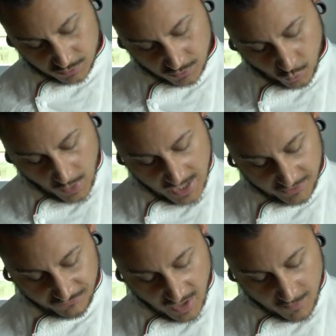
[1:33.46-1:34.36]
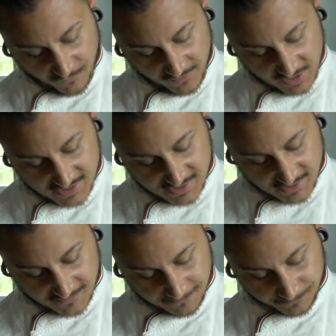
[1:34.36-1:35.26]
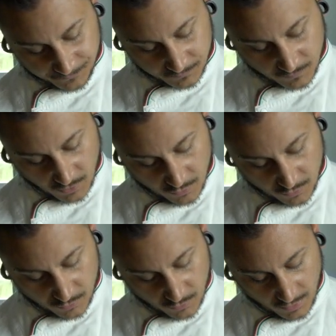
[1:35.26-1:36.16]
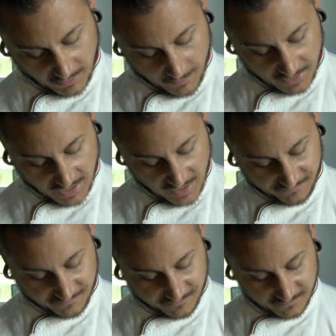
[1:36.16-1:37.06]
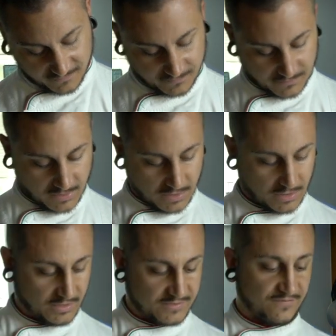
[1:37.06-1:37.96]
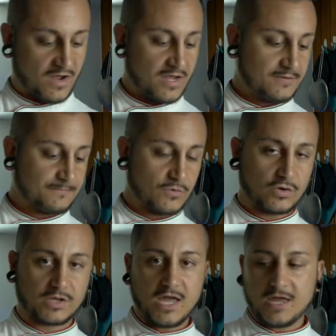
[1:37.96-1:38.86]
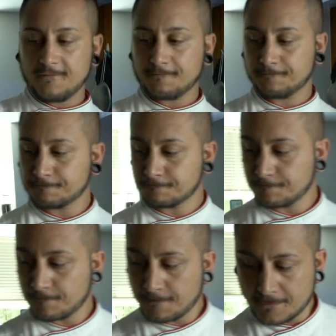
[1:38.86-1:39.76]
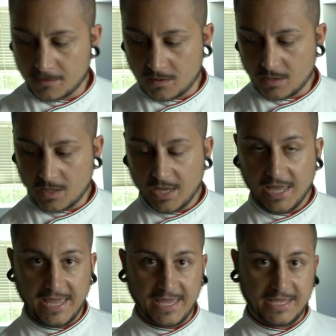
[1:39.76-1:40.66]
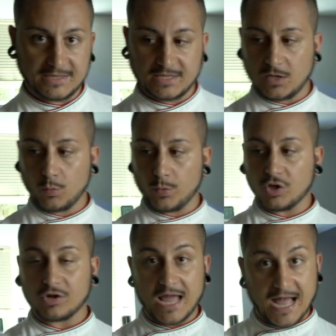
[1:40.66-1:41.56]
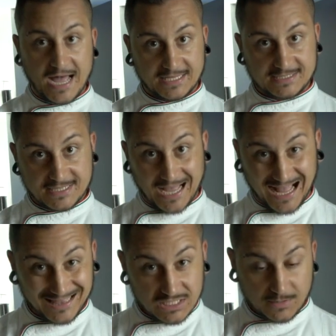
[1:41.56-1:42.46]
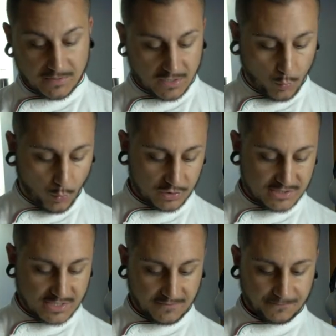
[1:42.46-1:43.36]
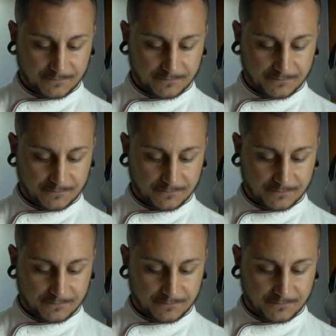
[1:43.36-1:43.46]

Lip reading: 1 gram of yeast, 1.5 grams. It's fine, okay. And we're gonna add a little bit water